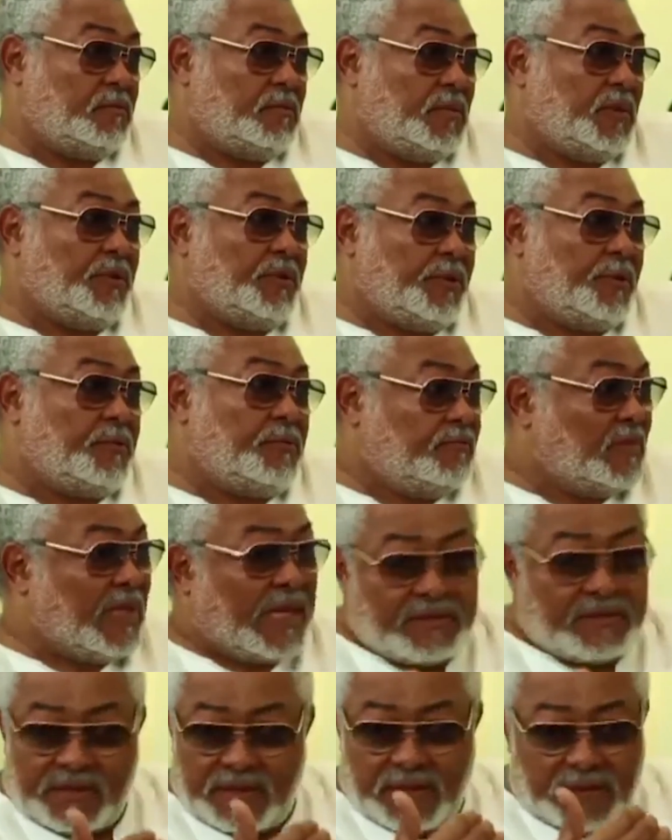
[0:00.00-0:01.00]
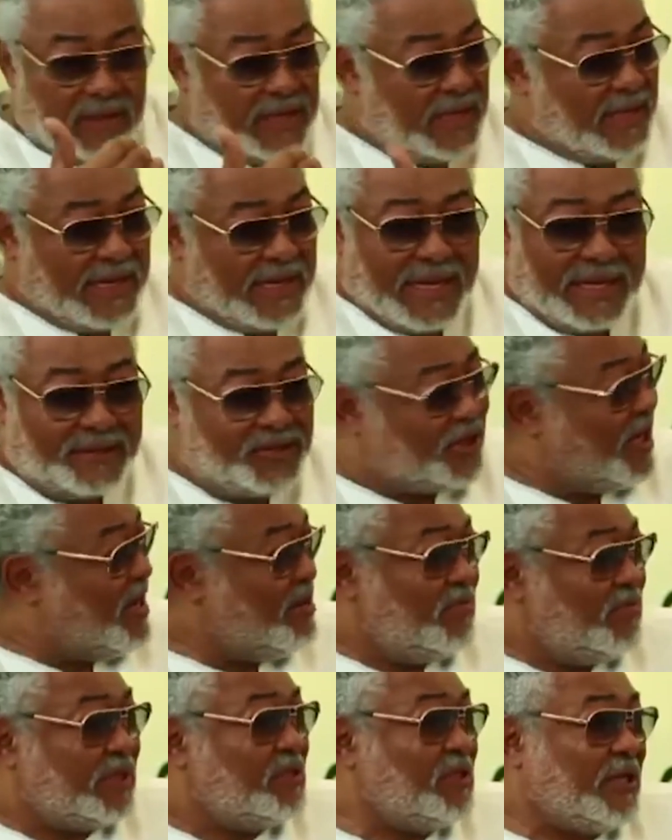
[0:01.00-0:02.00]
You know, that a
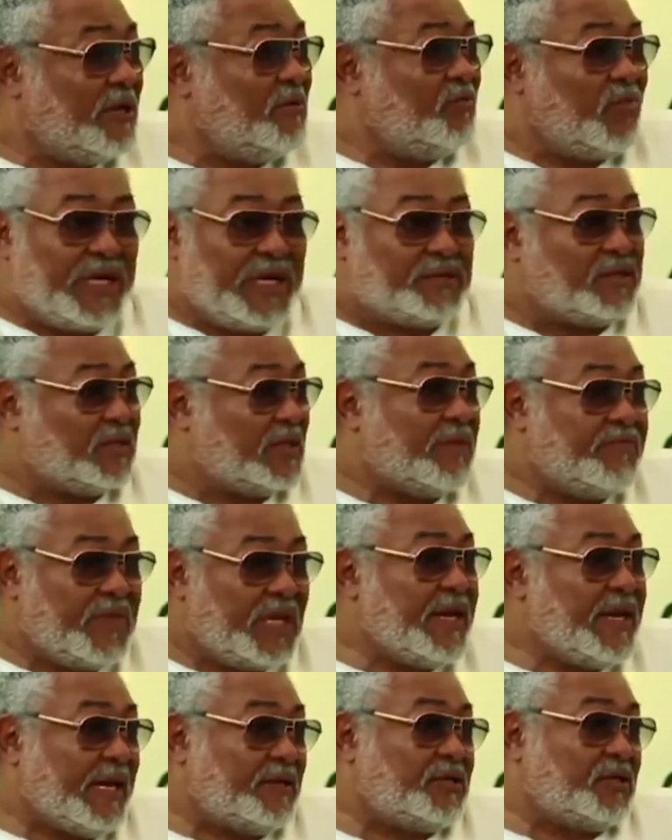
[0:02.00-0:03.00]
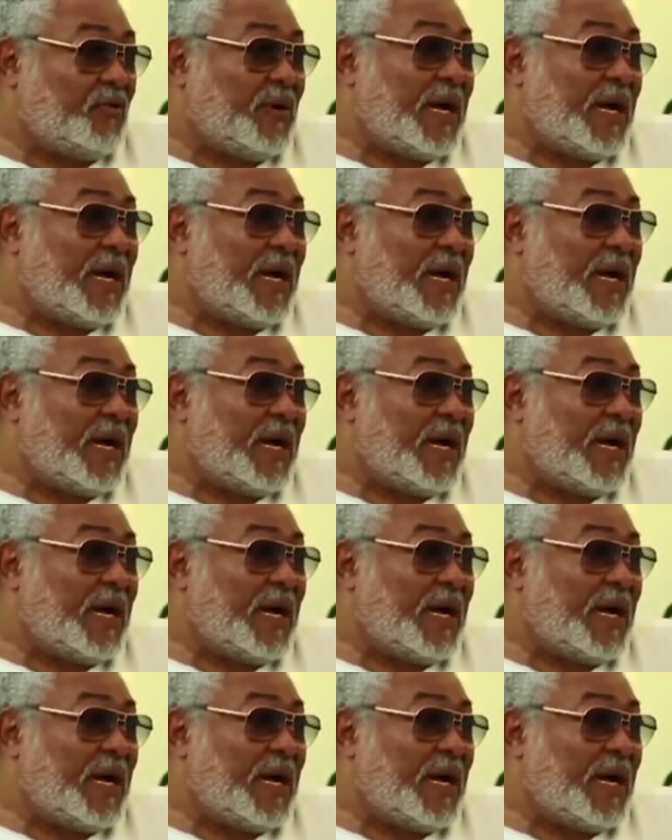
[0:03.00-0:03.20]
change must take place. Something has to